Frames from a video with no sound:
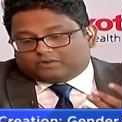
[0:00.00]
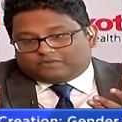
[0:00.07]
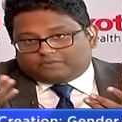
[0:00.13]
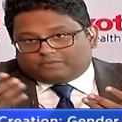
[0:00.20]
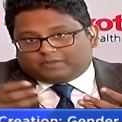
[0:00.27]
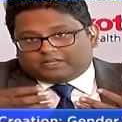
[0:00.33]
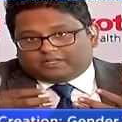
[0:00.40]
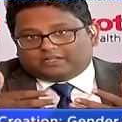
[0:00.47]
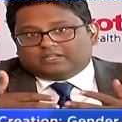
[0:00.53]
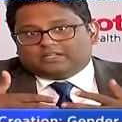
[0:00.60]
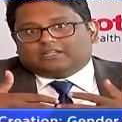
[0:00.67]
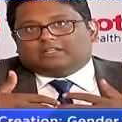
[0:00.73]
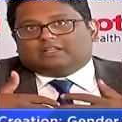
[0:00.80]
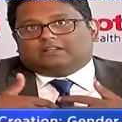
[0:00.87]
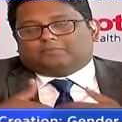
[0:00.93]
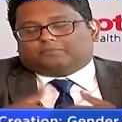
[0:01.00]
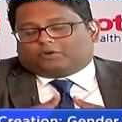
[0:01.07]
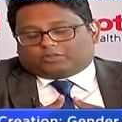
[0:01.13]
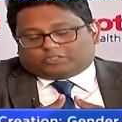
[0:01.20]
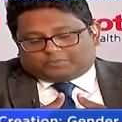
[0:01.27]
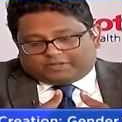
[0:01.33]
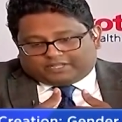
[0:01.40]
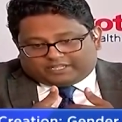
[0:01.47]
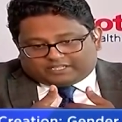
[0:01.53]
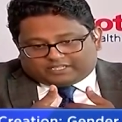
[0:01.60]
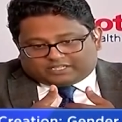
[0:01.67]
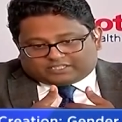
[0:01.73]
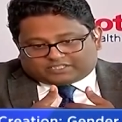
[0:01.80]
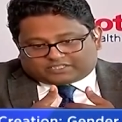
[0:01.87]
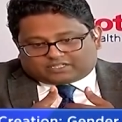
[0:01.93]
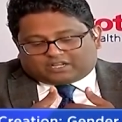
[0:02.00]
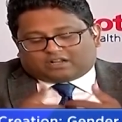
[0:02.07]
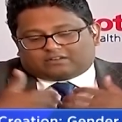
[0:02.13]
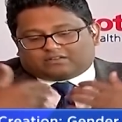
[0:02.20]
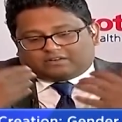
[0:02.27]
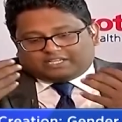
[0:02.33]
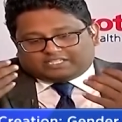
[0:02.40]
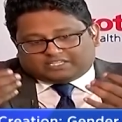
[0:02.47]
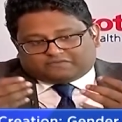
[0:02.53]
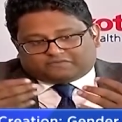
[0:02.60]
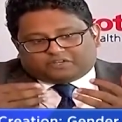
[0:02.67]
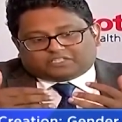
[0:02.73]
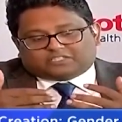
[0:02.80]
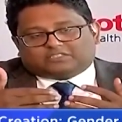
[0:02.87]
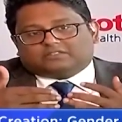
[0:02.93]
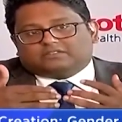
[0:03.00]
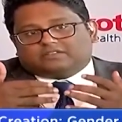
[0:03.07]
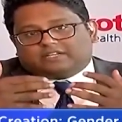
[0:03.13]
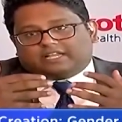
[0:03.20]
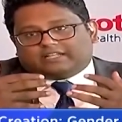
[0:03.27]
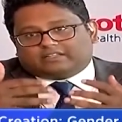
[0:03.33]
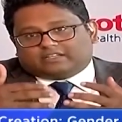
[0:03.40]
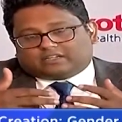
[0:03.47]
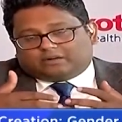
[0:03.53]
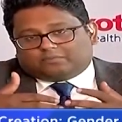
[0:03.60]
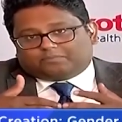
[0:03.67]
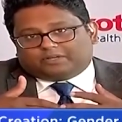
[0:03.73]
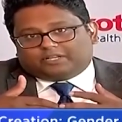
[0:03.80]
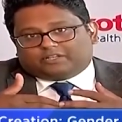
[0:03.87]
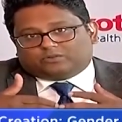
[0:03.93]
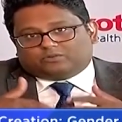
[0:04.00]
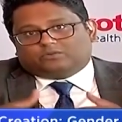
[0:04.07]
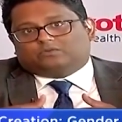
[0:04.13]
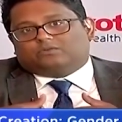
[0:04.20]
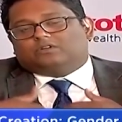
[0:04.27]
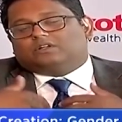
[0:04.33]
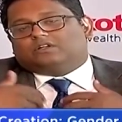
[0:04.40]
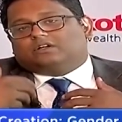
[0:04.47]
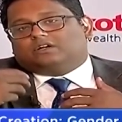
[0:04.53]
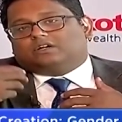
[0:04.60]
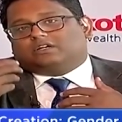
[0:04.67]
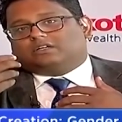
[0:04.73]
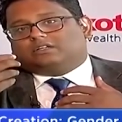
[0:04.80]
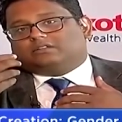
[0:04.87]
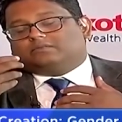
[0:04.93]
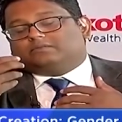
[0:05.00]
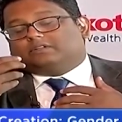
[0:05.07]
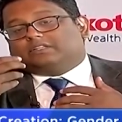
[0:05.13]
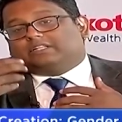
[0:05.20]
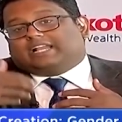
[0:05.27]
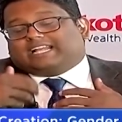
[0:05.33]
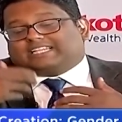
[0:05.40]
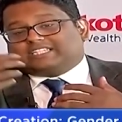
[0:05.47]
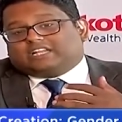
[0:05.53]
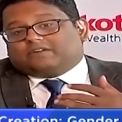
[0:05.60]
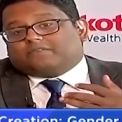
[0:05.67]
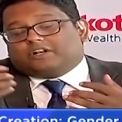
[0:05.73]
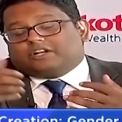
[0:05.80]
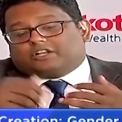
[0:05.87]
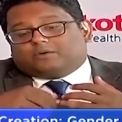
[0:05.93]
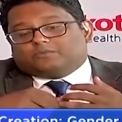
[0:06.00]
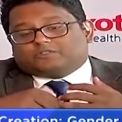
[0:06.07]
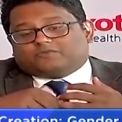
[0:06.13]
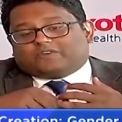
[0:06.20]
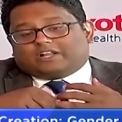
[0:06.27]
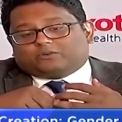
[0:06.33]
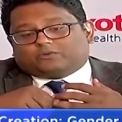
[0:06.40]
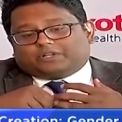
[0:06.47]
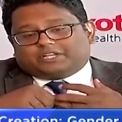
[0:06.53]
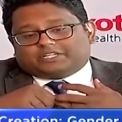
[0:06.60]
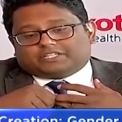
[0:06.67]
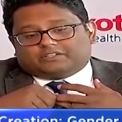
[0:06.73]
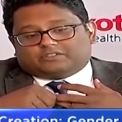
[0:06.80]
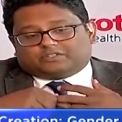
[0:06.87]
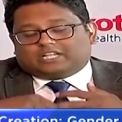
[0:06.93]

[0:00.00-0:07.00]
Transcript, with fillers: women possibly start raising funds, take the company to the next level in terms of value creation.